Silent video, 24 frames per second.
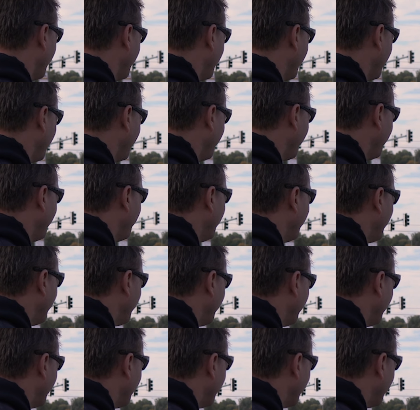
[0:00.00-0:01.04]

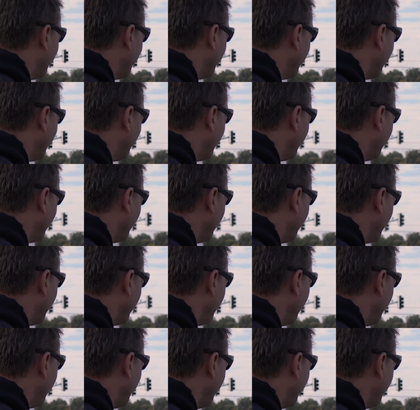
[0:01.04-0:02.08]

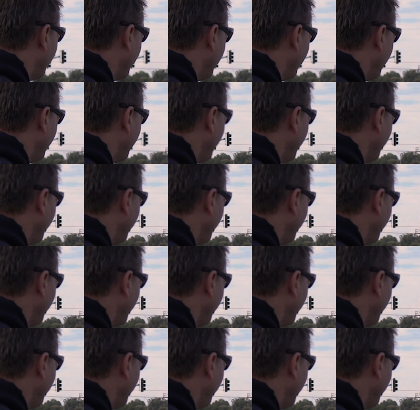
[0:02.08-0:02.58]
The person shown says nothing.